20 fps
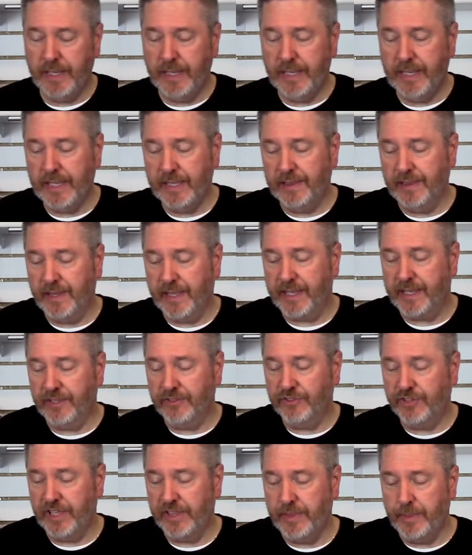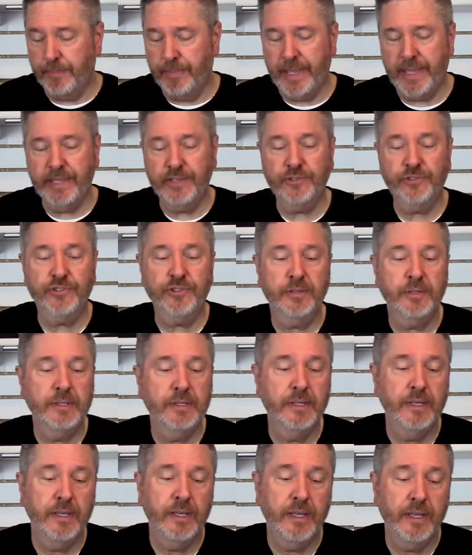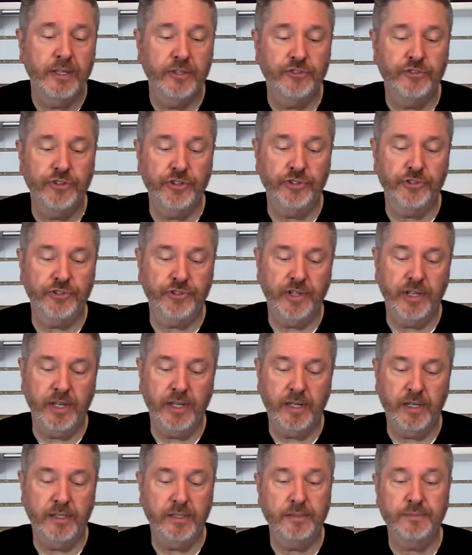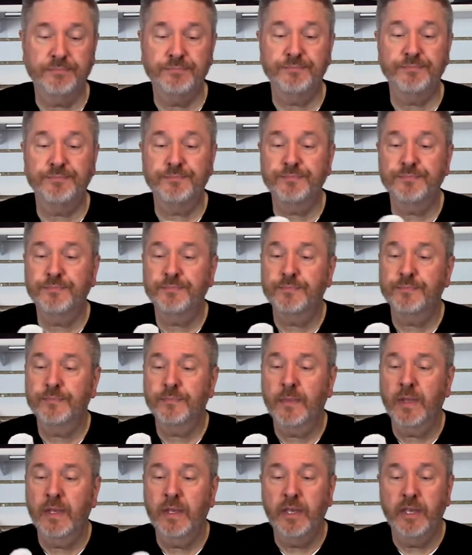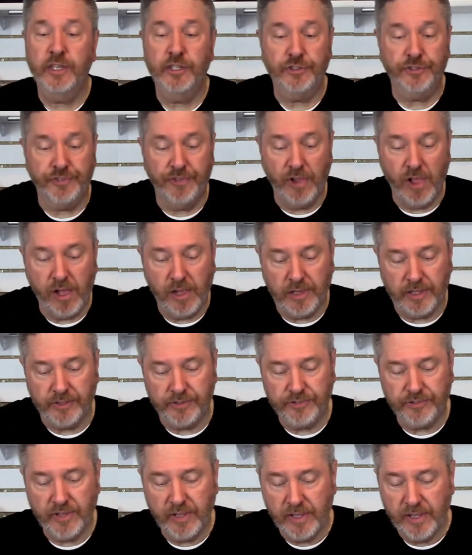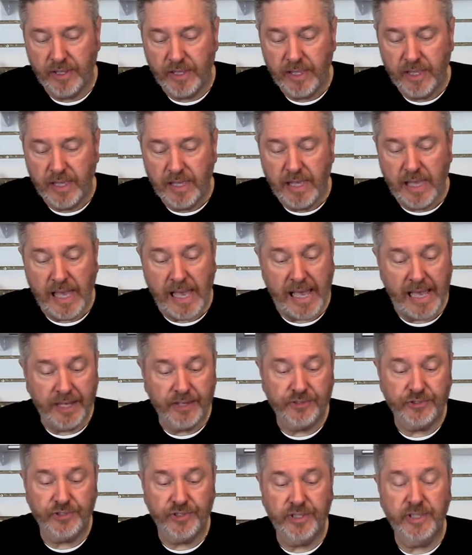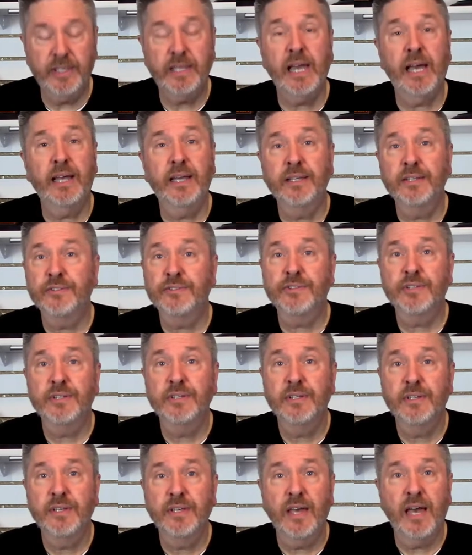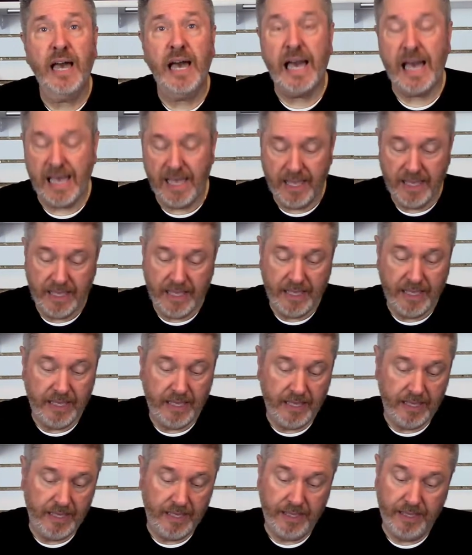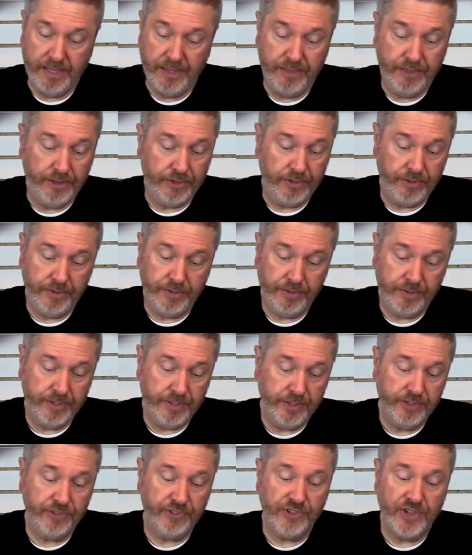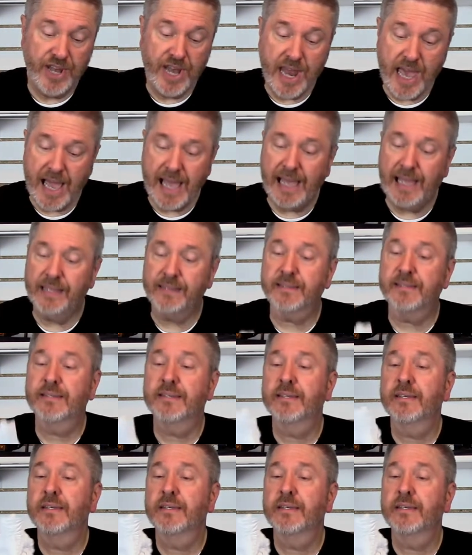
And like I said, the base is just, it's flawless. Honestly, guys, there is not